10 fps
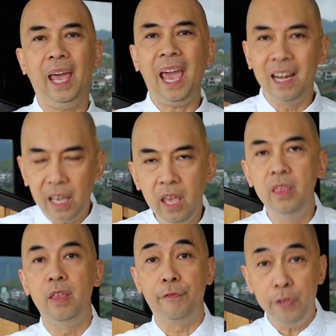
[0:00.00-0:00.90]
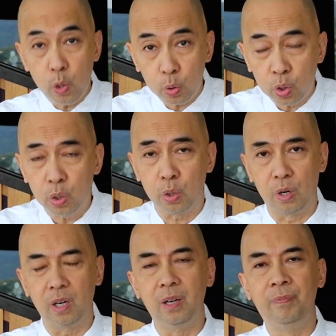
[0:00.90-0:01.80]
And in the
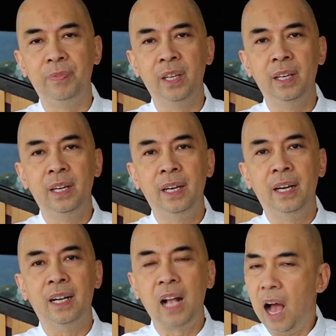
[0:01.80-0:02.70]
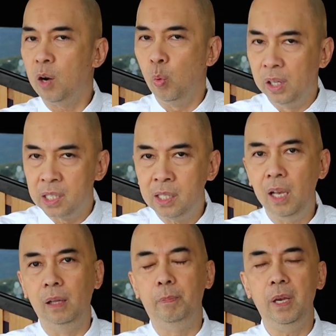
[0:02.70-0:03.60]
future, God will
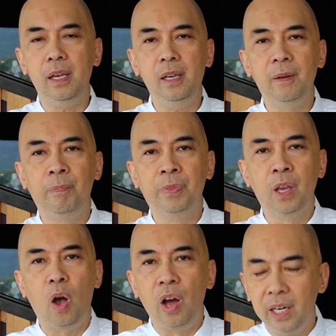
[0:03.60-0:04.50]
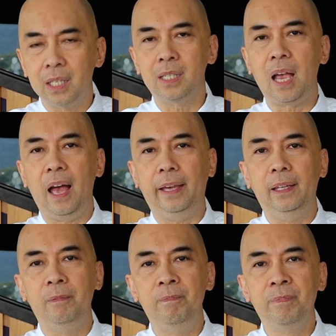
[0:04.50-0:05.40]
still be on the
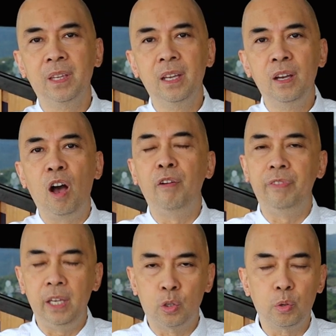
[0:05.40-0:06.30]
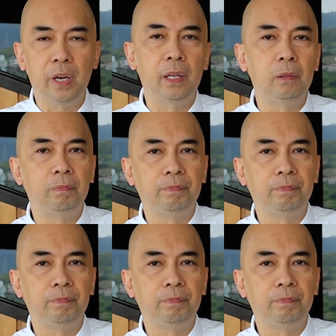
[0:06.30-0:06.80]
side of Israel.